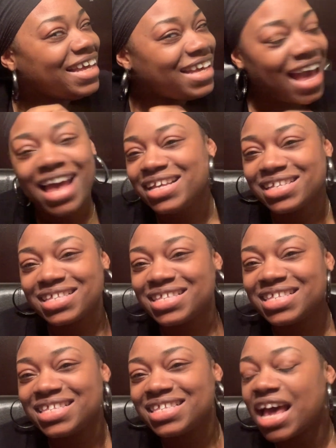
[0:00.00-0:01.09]
Yes,
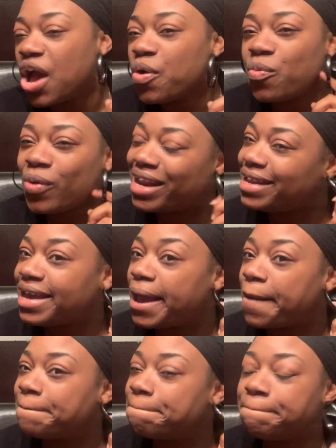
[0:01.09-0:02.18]
Radiant
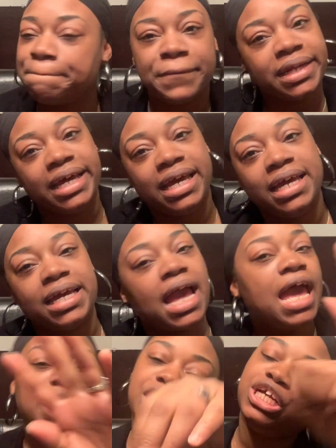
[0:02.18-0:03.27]
Bling.
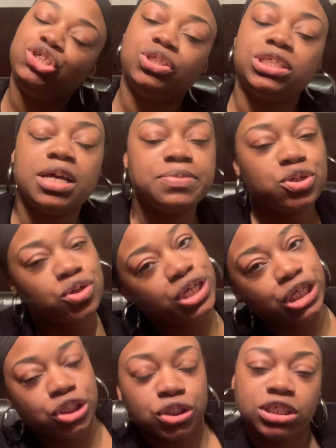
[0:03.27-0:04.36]
Get you some so you can
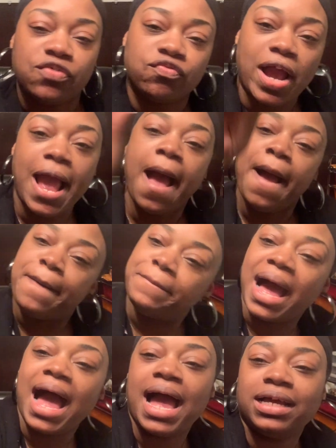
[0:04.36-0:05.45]
get yourself right.
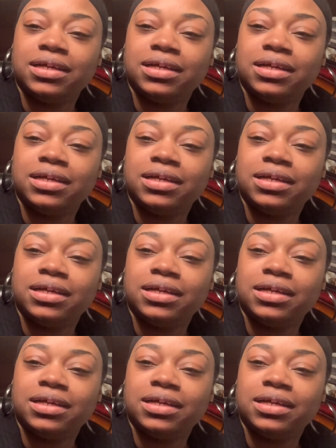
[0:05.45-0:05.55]
Bye.